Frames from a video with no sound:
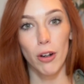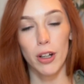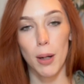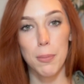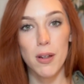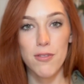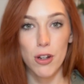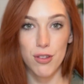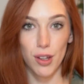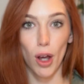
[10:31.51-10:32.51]
a couple of
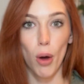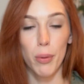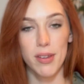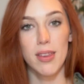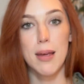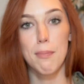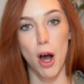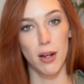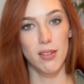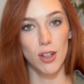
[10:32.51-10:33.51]
years ago was the
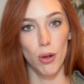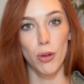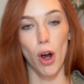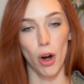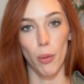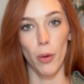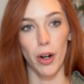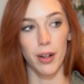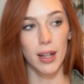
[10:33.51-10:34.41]
monotone artwork.